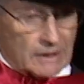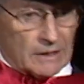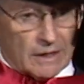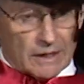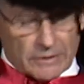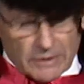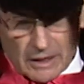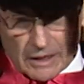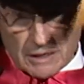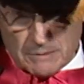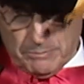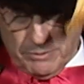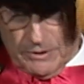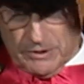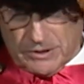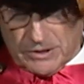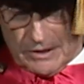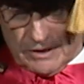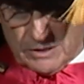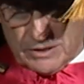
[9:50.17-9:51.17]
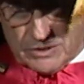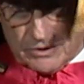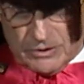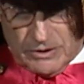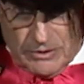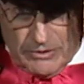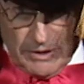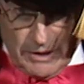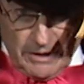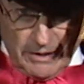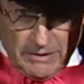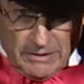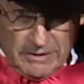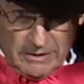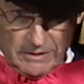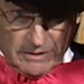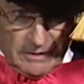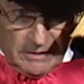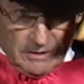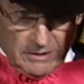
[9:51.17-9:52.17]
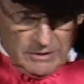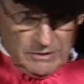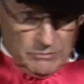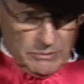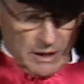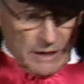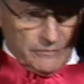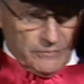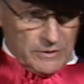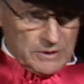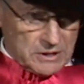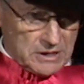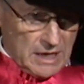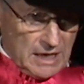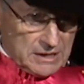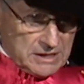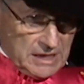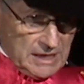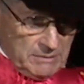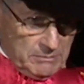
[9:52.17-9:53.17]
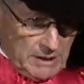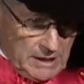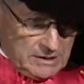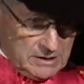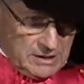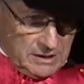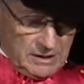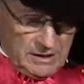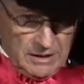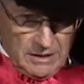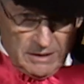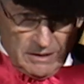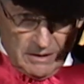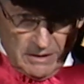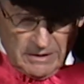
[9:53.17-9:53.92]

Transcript: Another personal story. When I first got to MIT,